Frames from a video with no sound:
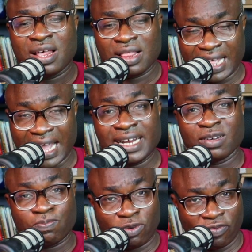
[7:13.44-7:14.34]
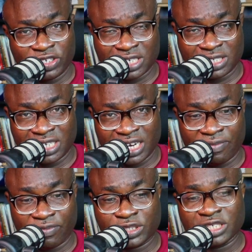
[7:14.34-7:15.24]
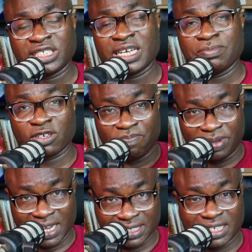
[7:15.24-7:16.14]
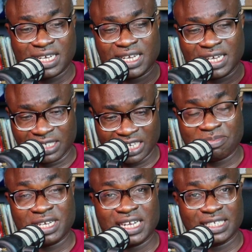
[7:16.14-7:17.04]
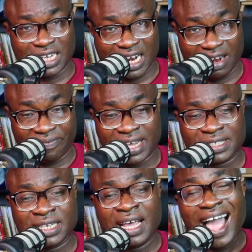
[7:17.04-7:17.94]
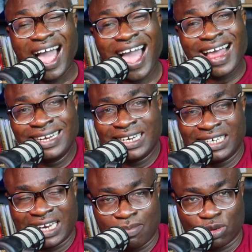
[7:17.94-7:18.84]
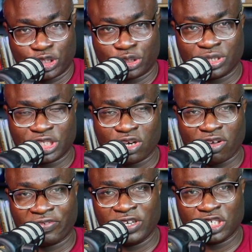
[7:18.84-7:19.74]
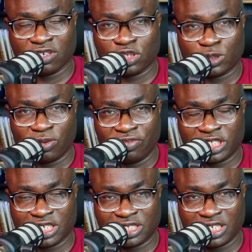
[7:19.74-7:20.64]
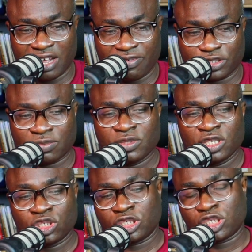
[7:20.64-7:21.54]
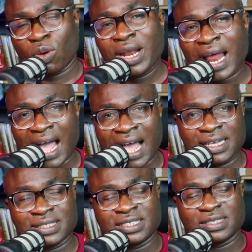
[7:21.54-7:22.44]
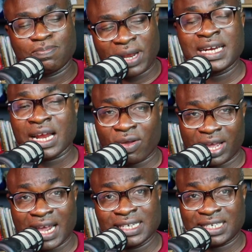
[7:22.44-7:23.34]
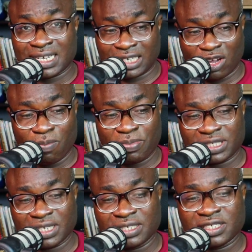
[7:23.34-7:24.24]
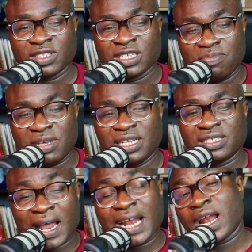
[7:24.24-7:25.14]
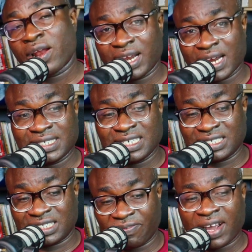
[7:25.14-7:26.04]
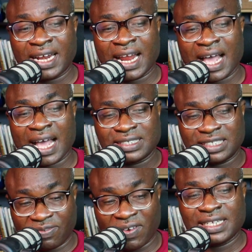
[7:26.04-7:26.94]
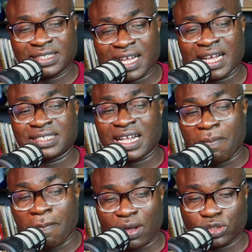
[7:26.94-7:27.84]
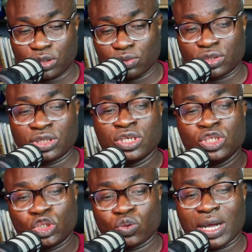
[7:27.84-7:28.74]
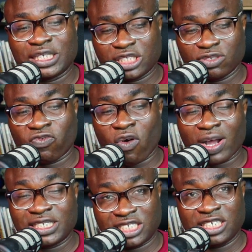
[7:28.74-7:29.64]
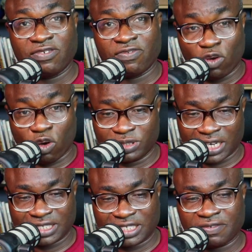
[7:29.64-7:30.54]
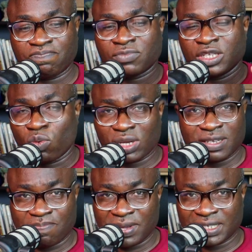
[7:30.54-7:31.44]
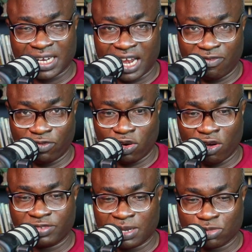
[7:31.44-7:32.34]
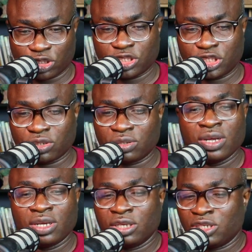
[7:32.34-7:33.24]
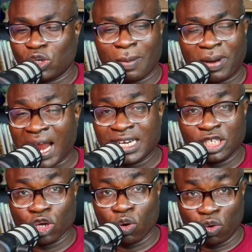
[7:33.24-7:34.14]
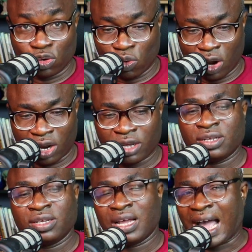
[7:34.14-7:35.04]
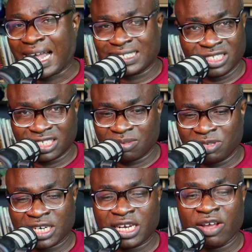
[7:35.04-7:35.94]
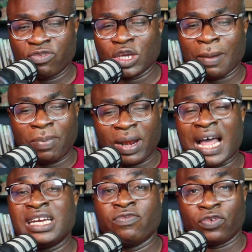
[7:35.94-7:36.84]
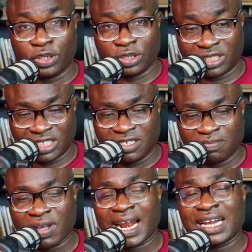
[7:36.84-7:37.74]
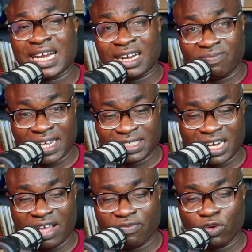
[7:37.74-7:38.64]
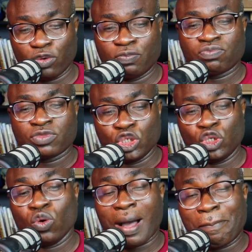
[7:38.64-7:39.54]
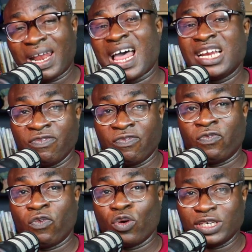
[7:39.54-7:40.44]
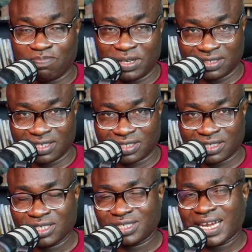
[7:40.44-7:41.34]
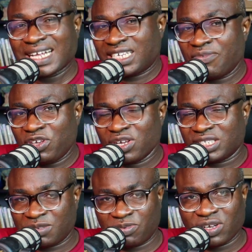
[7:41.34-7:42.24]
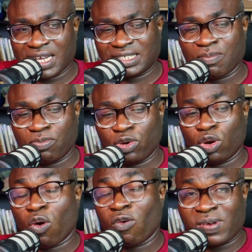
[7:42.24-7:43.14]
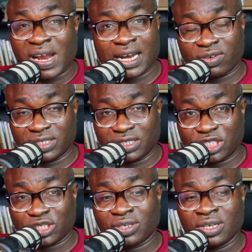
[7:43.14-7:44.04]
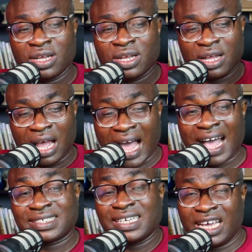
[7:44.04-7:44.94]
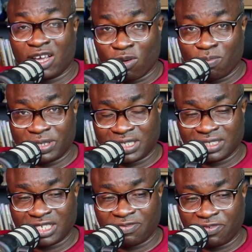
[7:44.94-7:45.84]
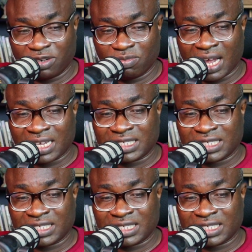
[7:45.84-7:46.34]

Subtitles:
then the proficiency levels in terms of basic, intermediate, and advanced, and the demonstration of each of those proficiency levels. So someone that has planning and organizing as a competence means planning and organizing is defined as defining tasks and milestones to achieve objective. What's the basic level of demonstration? You are planning your own work. At intermediate level, you are planning for your team, and at advanced level, you are planning for the business. So that's giving you a typical example of planning and organization as a competency frame, as a